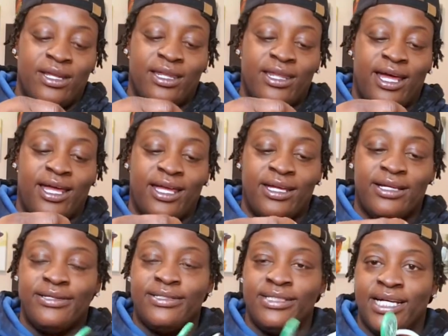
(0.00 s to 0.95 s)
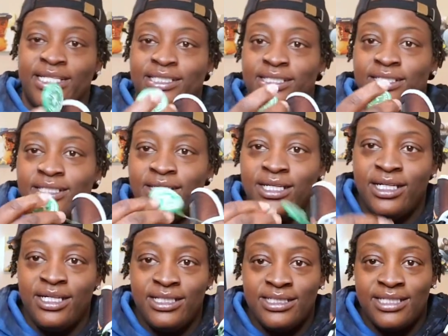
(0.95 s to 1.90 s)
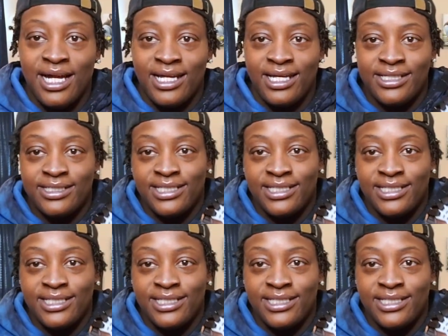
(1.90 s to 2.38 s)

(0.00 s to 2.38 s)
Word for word: Like, you got your StockX